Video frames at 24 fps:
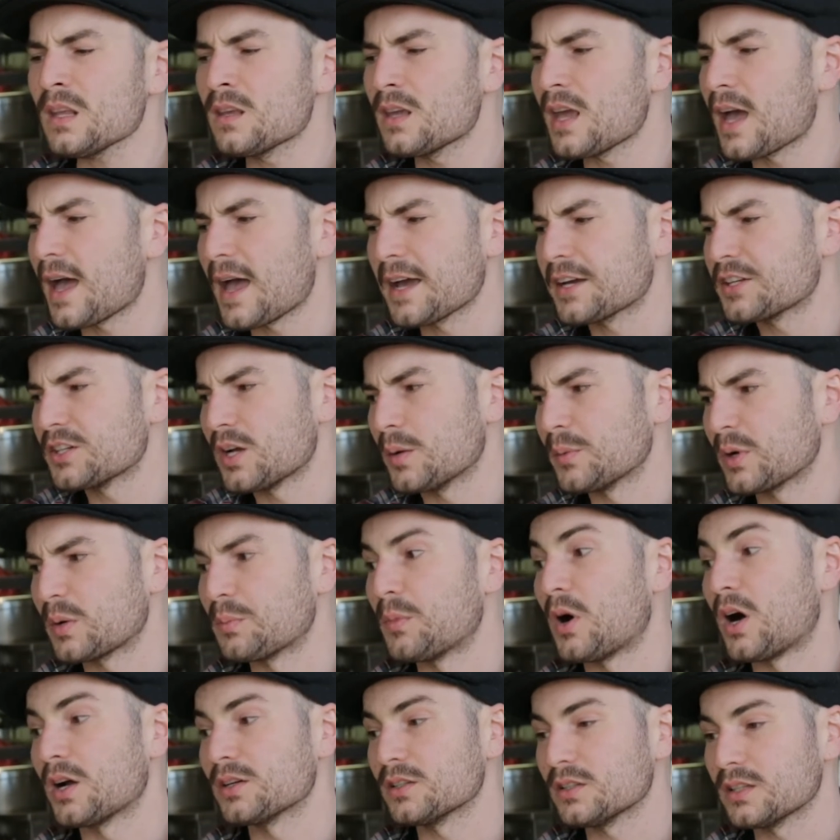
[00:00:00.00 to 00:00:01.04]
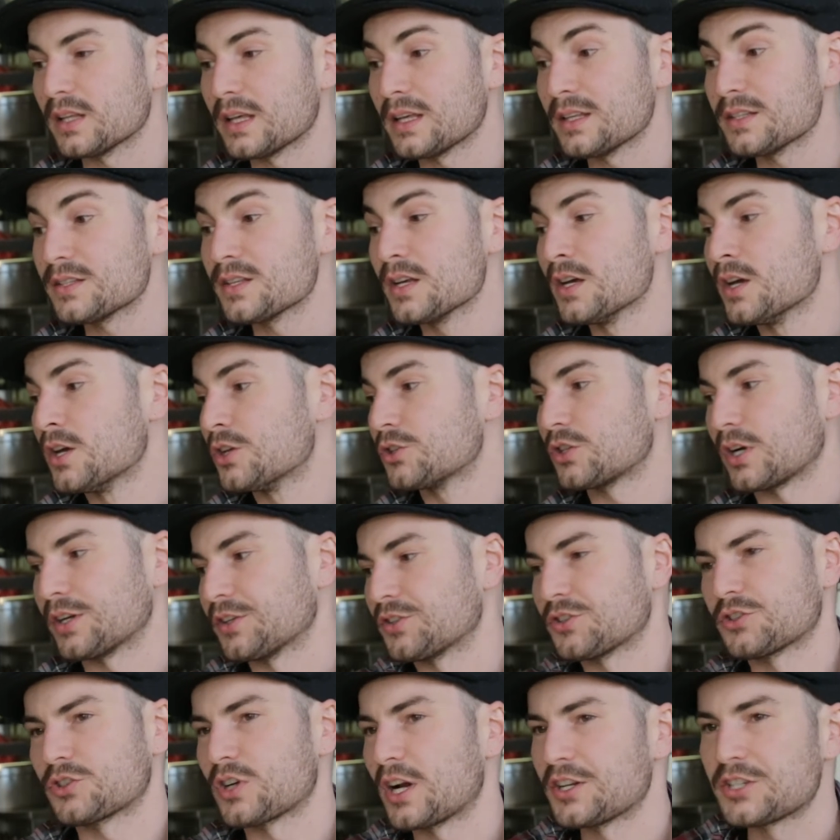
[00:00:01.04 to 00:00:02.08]
yeah, economic model is try to
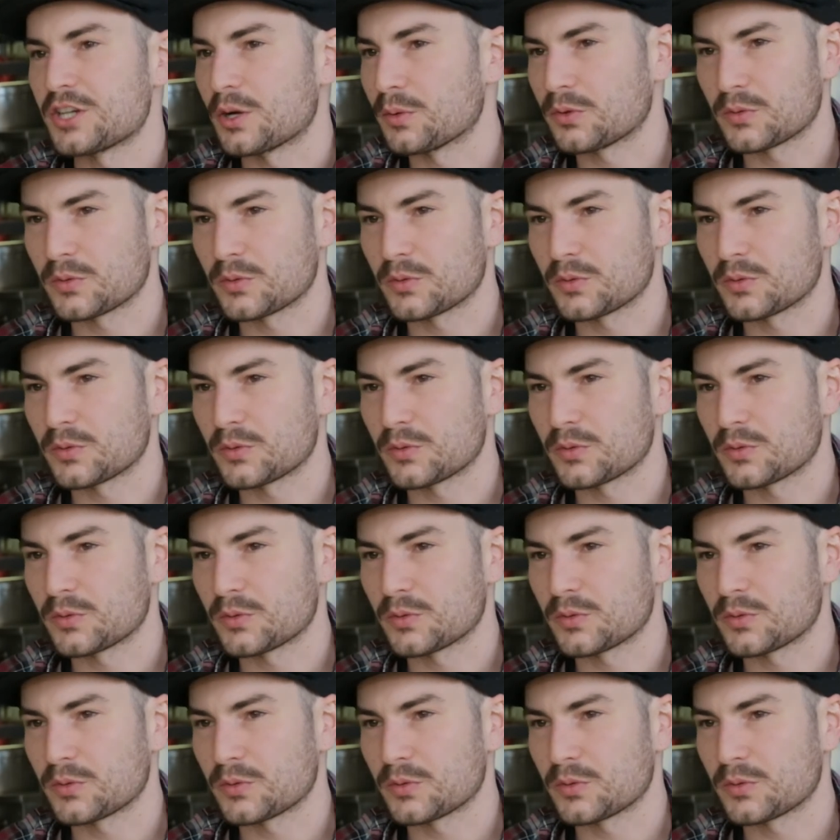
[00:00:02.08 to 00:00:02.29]
stretch